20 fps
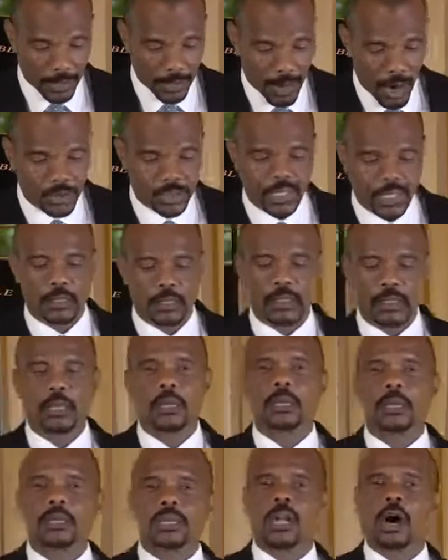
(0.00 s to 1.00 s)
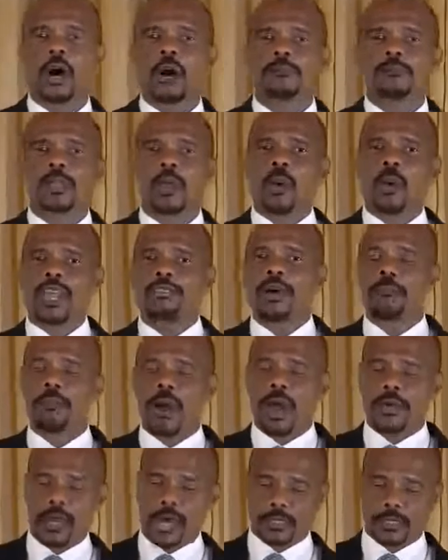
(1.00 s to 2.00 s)
it? You know, what if a
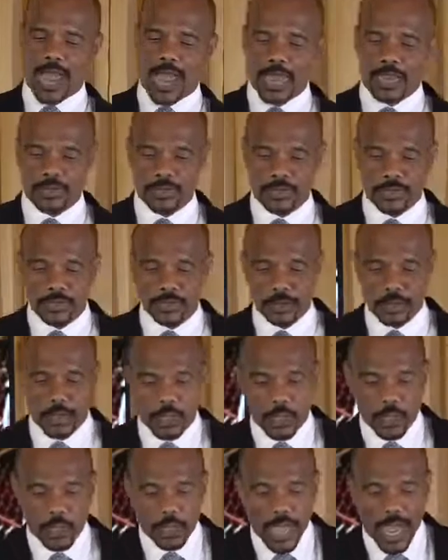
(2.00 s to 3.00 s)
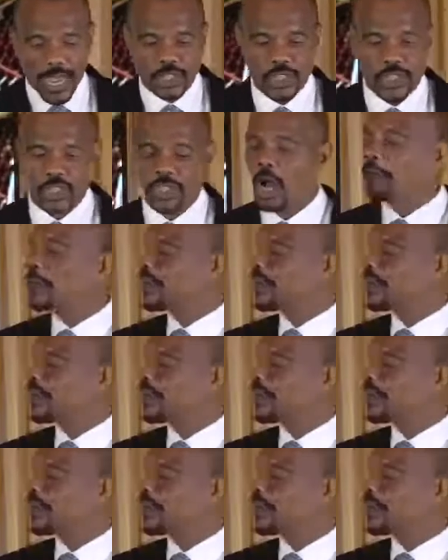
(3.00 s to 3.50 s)
mother dies? and she's up in